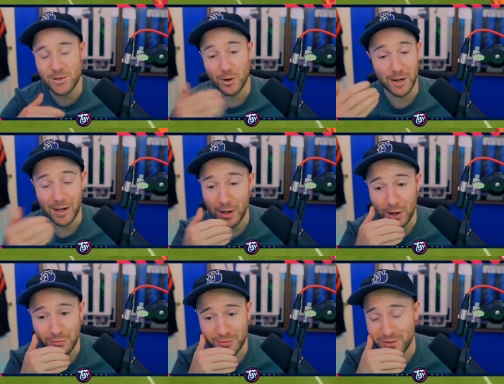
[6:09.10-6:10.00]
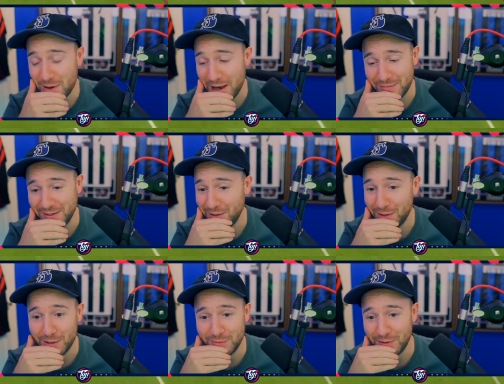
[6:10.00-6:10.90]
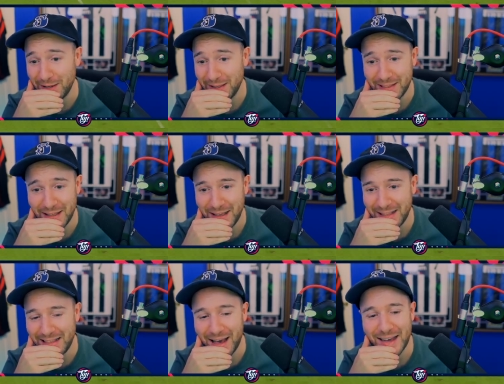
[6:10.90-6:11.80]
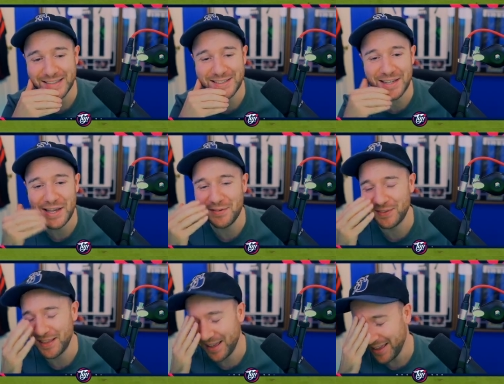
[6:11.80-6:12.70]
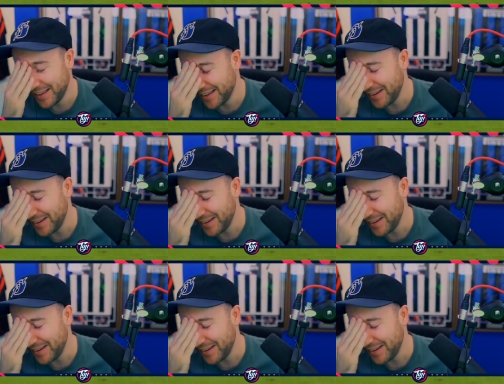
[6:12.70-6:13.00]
gotta laugh. You have to laugh. Like, that save there.